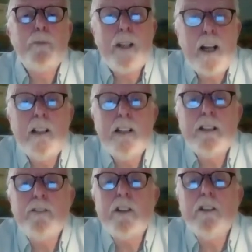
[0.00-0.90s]
particularly
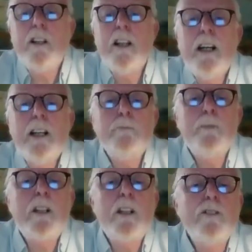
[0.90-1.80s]
difficult in Ireland
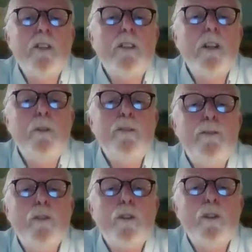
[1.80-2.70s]
because the Dublin
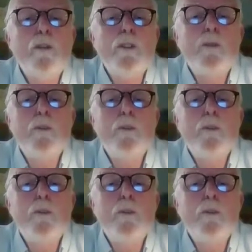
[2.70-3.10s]
Four Courts